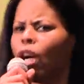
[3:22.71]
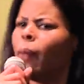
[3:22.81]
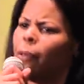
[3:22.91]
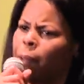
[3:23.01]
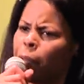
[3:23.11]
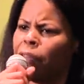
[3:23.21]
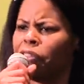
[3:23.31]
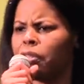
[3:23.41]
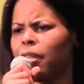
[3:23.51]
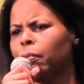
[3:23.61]
how many people have
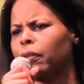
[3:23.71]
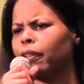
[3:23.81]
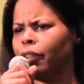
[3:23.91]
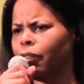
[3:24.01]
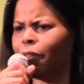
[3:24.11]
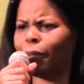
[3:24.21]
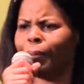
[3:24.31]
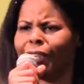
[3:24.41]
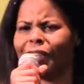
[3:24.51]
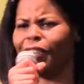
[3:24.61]
you slept with? You know, and I'm
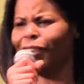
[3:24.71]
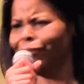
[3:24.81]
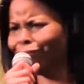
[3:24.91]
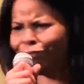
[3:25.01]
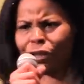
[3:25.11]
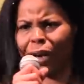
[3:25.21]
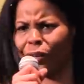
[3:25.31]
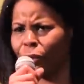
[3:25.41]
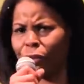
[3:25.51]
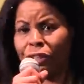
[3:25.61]
like, are you trying
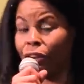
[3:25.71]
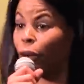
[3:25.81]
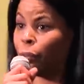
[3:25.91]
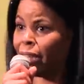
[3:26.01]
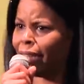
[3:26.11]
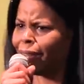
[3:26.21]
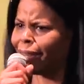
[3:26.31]
to ruin your own night?